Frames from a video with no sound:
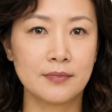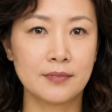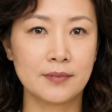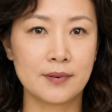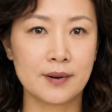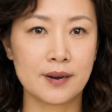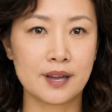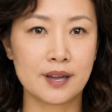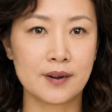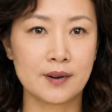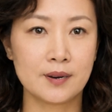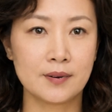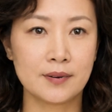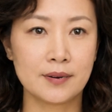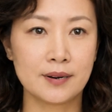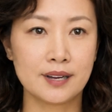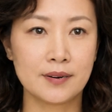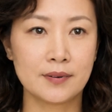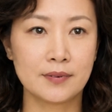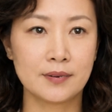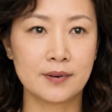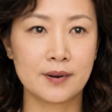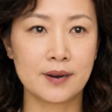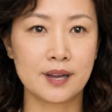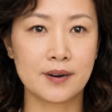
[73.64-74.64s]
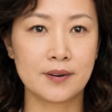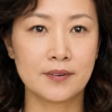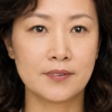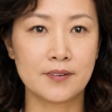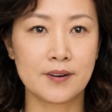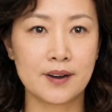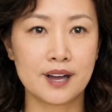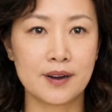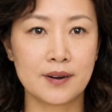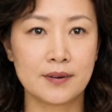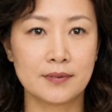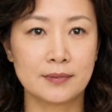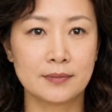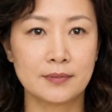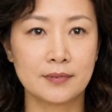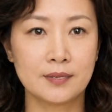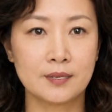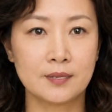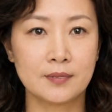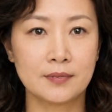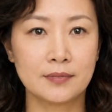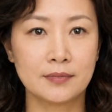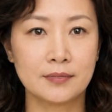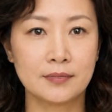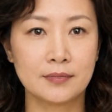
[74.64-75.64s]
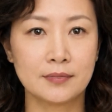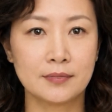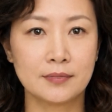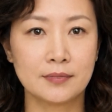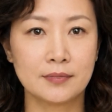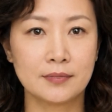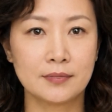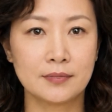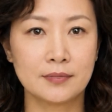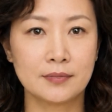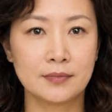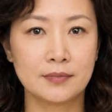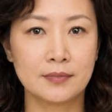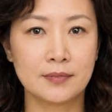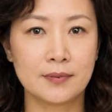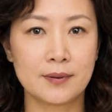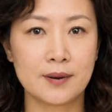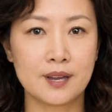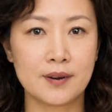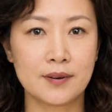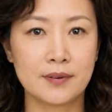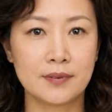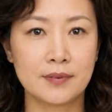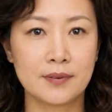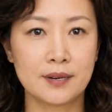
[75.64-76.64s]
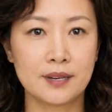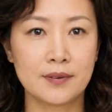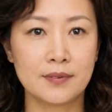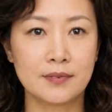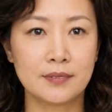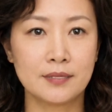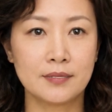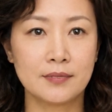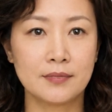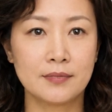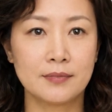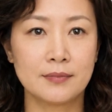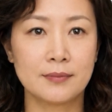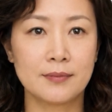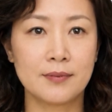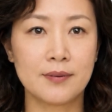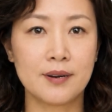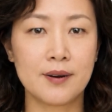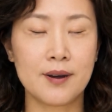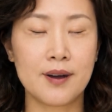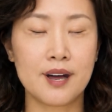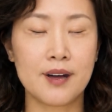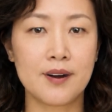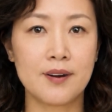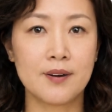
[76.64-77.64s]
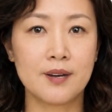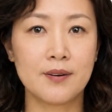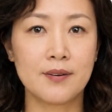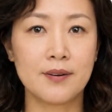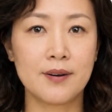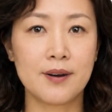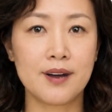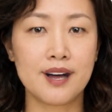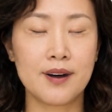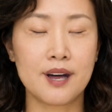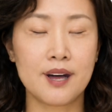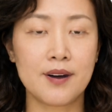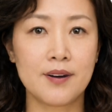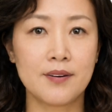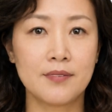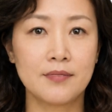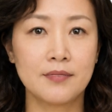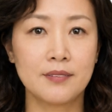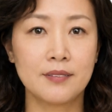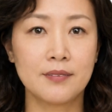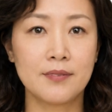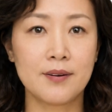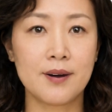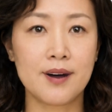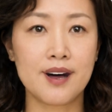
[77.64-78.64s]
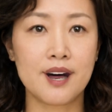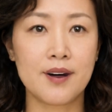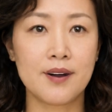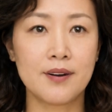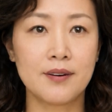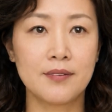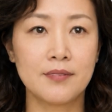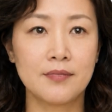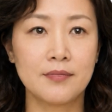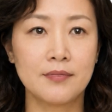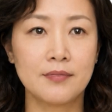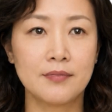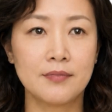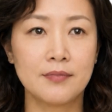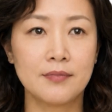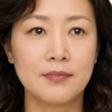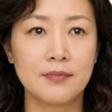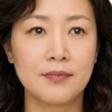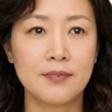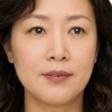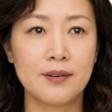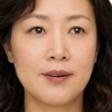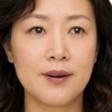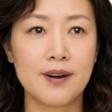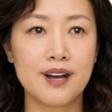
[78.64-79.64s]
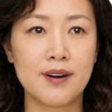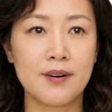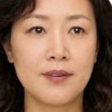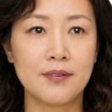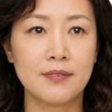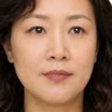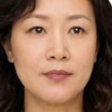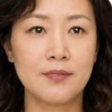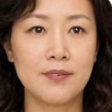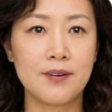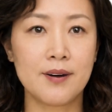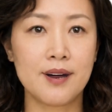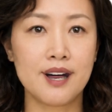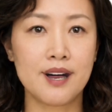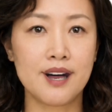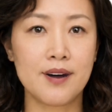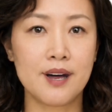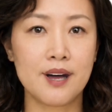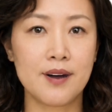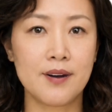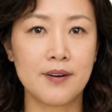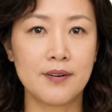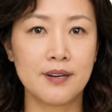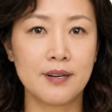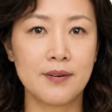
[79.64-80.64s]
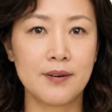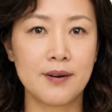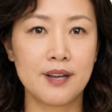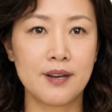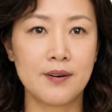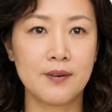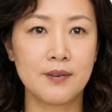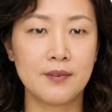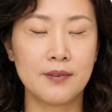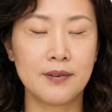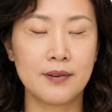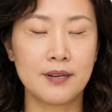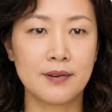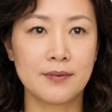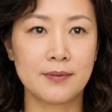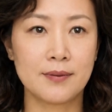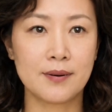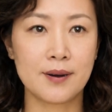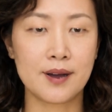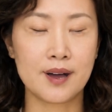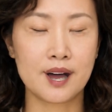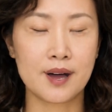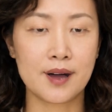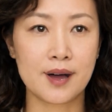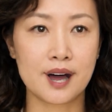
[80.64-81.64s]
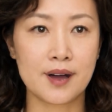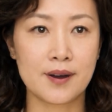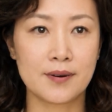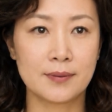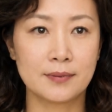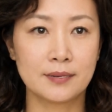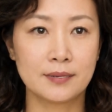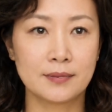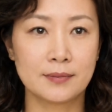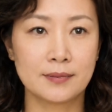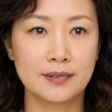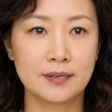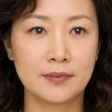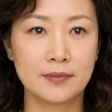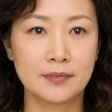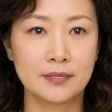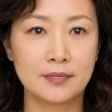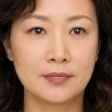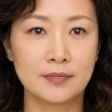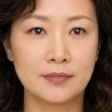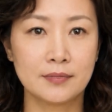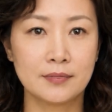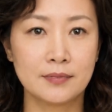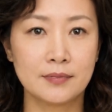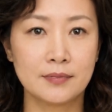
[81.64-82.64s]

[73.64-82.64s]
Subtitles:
A new case arrives held by you. Press Assign, pick one of your own designers, and it's theirs. The case moves to designing and shows up on their assignments page.